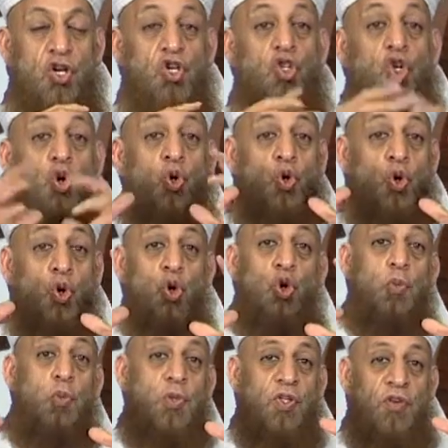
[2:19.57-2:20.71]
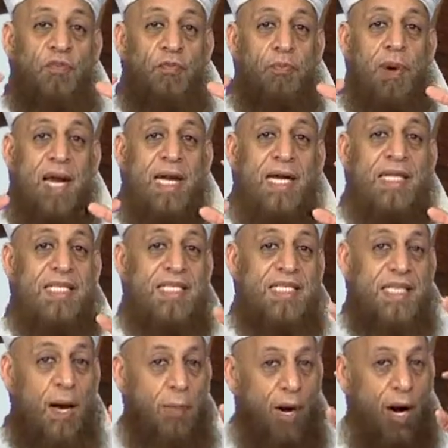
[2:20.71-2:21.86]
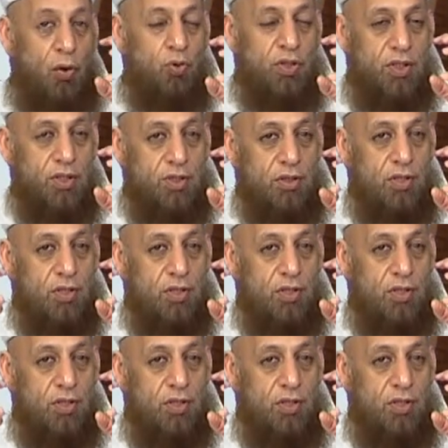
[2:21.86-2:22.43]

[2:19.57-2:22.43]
So groups of males come out